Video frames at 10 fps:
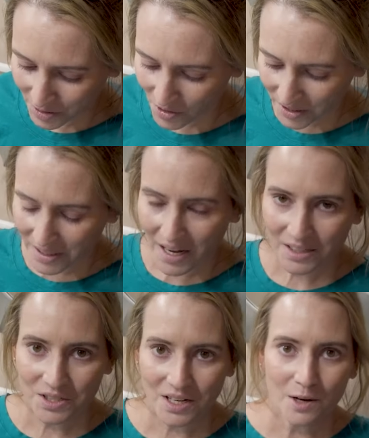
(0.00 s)
Okay,
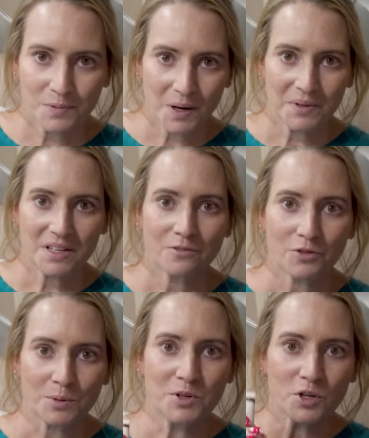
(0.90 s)
next up, coming in
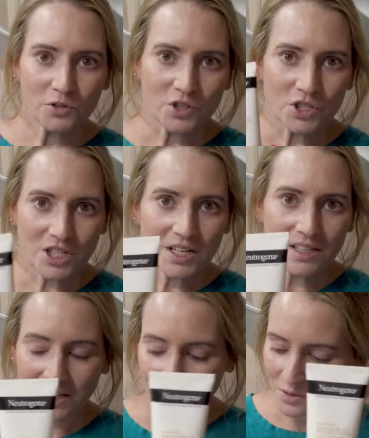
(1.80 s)
from
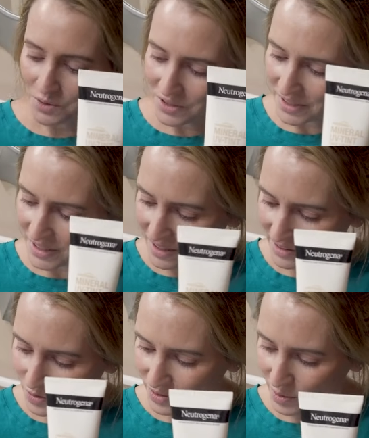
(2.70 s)
Neutrogena, what do they call this one?